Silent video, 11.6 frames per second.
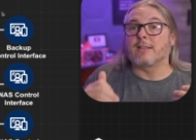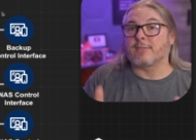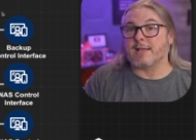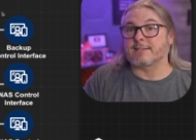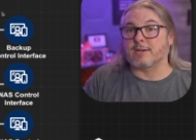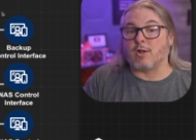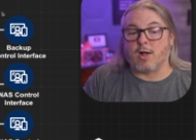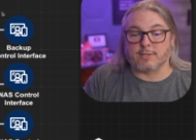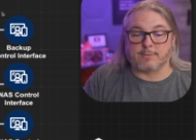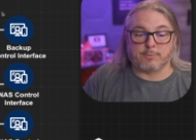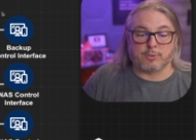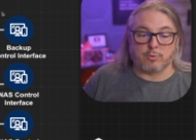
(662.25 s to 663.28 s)
That's an
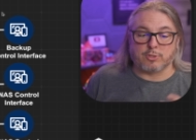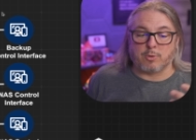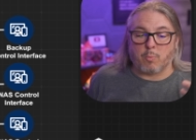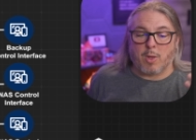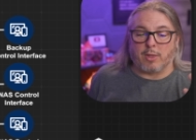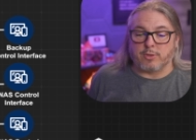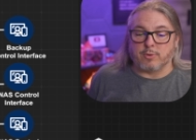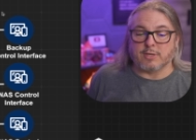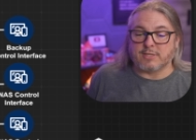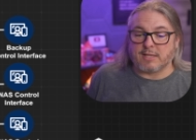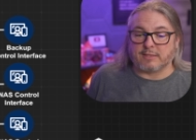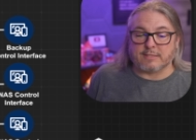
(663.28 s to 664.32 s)
awesome solution. Well, you
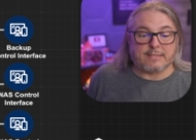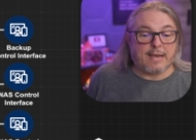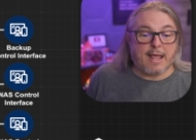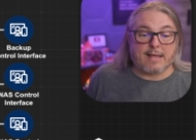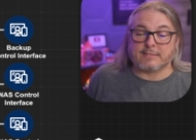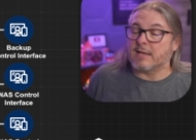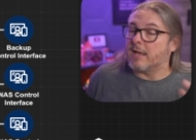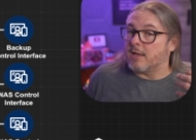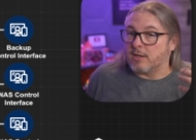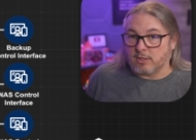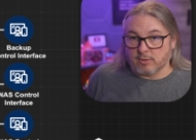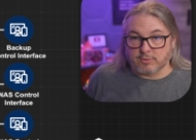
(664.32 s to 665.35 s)
can take this NAS,
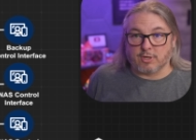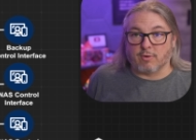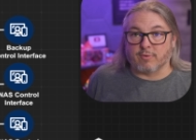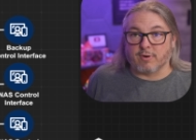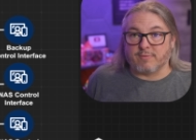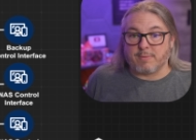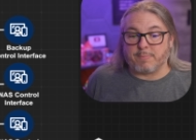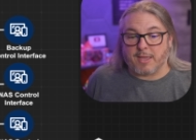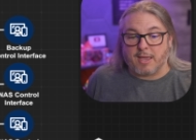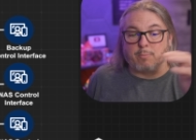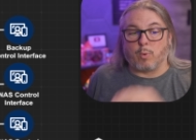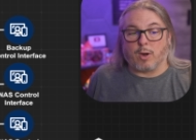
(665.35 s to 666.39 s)
use it over a
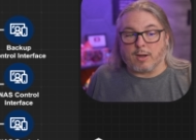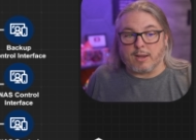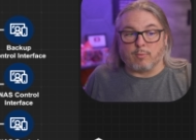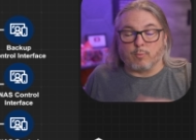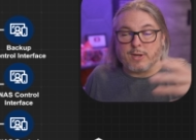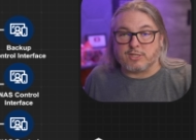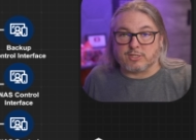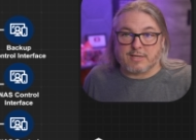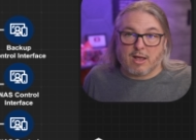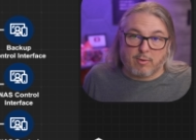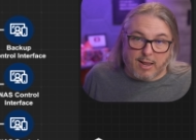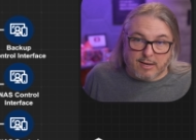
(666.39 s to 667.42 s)
VPN where it reaches
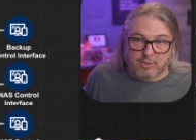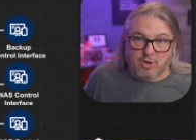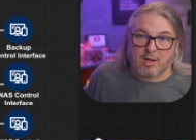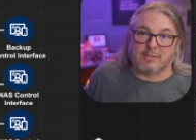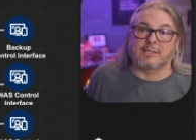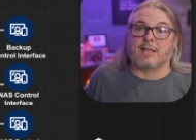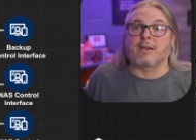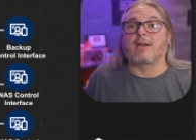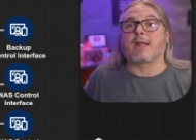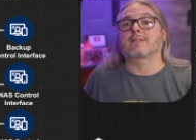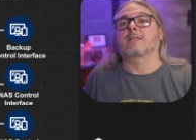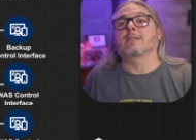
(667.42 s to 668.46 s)
out and talks to the other
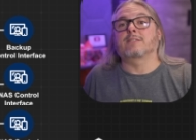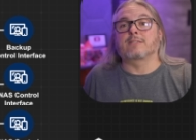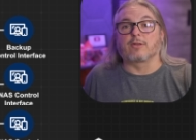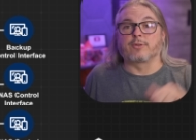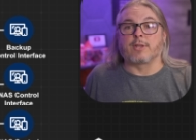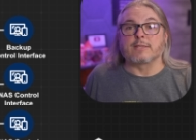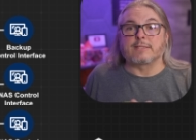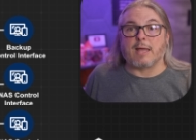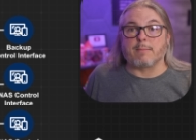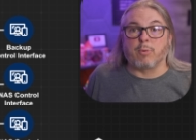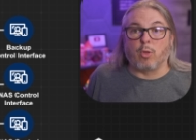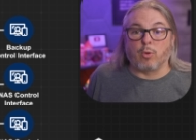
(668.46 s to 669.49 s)
NAS and still does
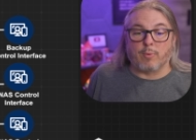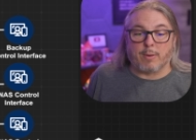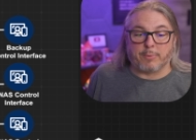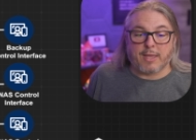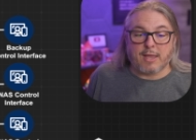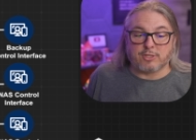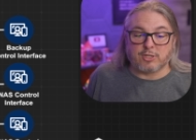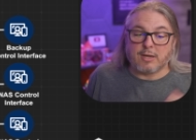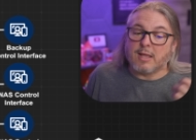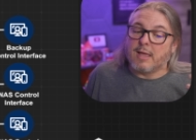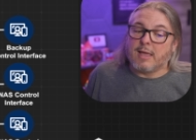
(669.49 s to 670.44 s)
that pull replication.